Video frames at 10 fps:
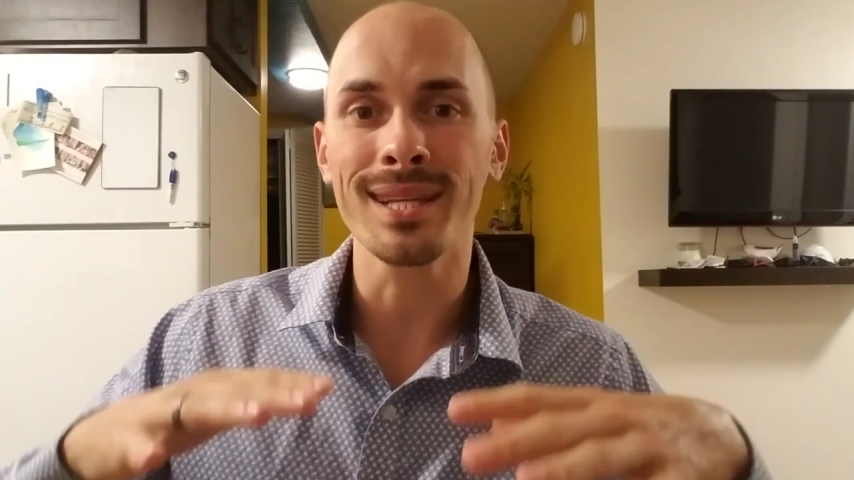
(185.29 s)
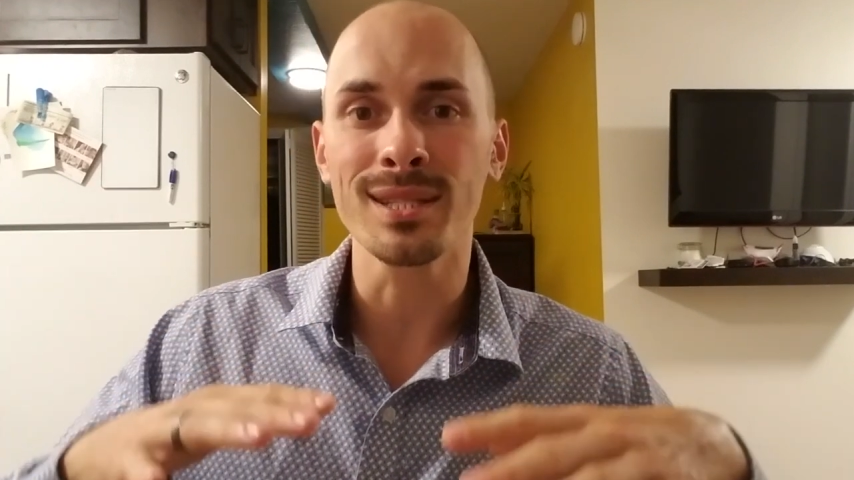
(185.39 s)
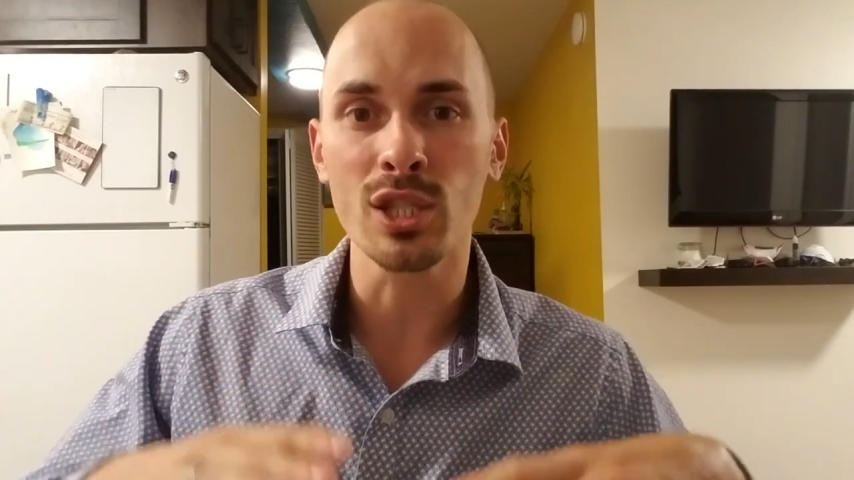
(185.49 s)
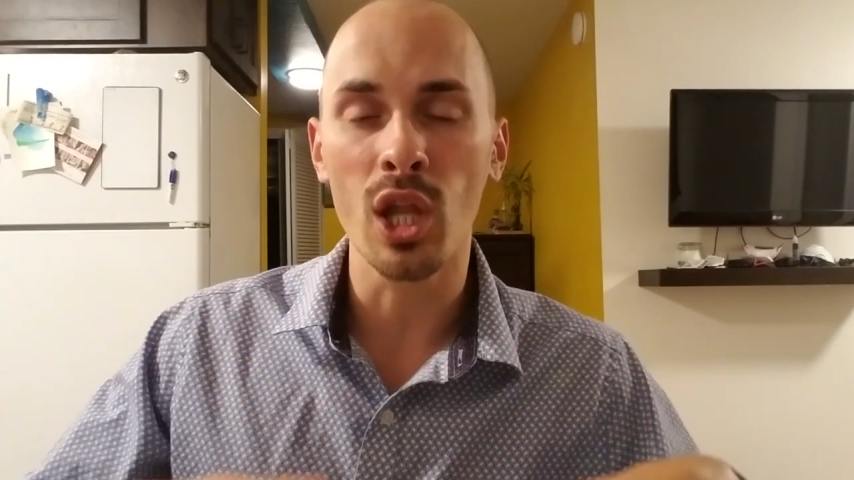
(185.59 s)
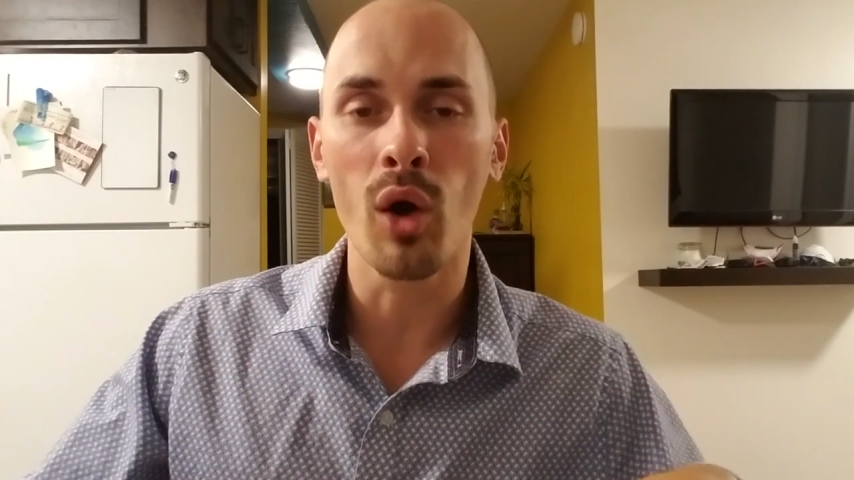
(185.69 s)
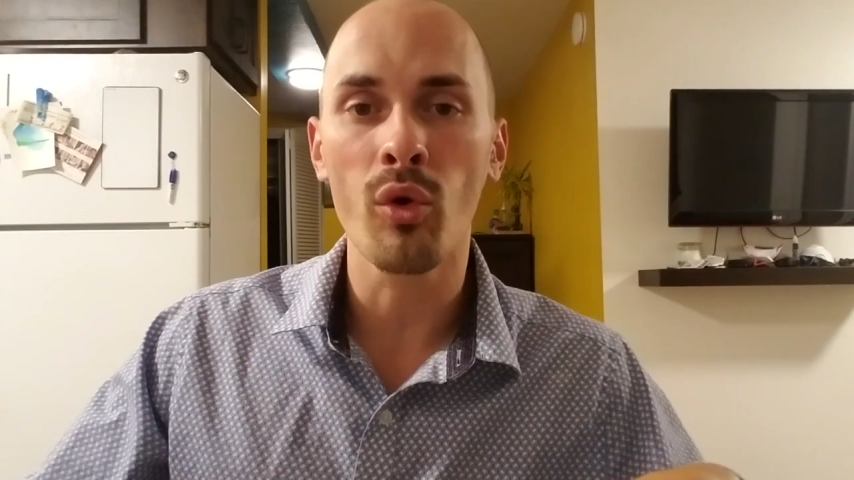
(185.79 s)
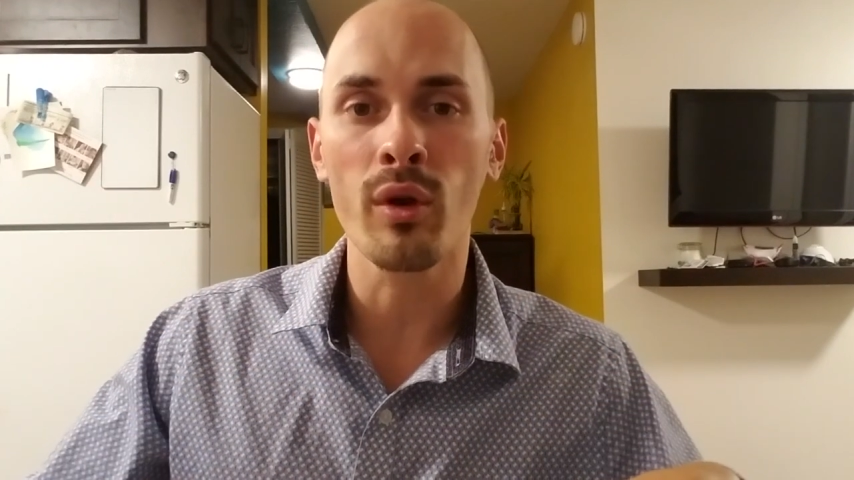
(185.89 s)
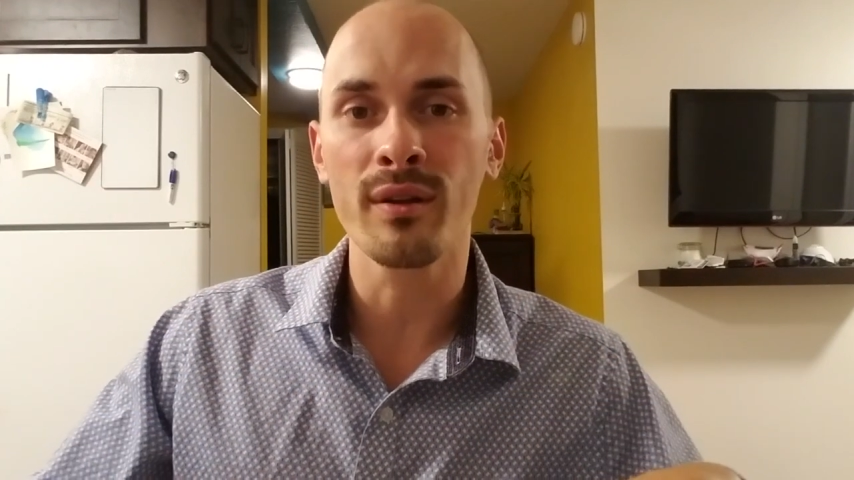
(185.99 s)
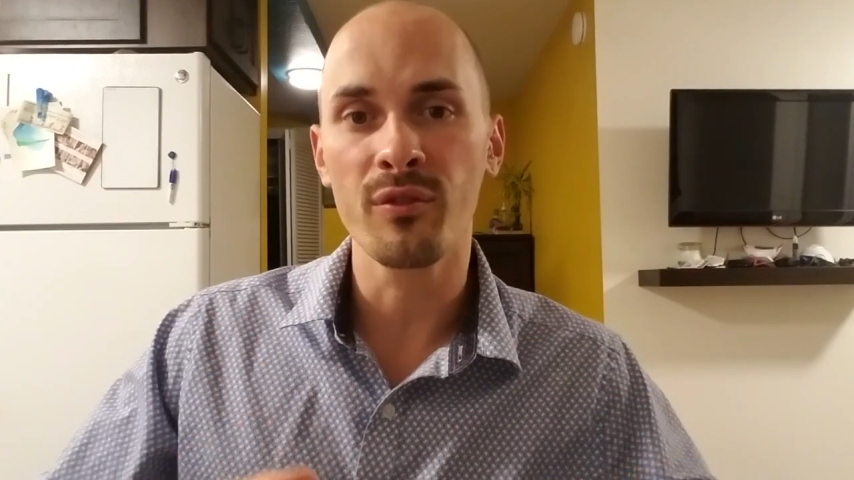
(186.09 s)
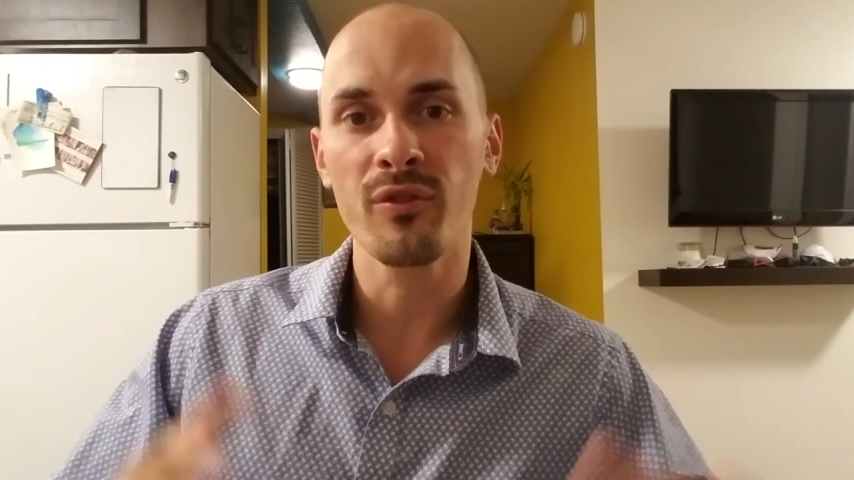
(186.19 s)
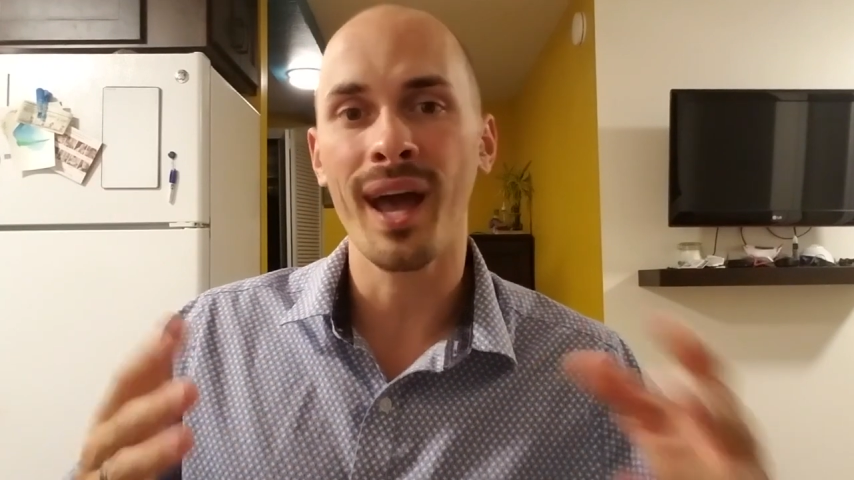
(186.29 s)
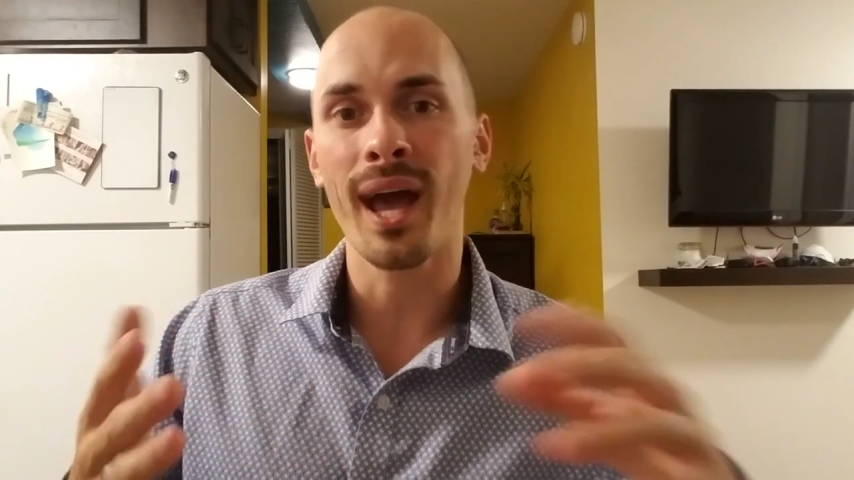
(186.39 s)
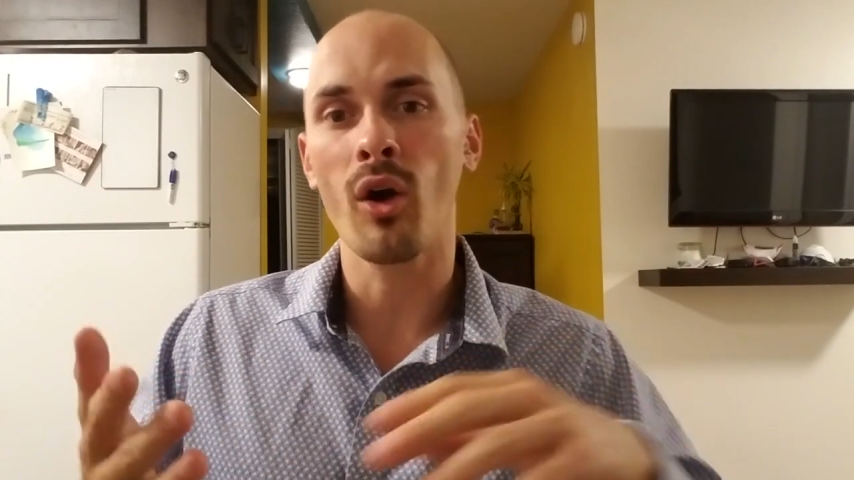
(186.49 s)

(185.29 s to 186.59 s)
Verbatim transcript: that's lower in fat,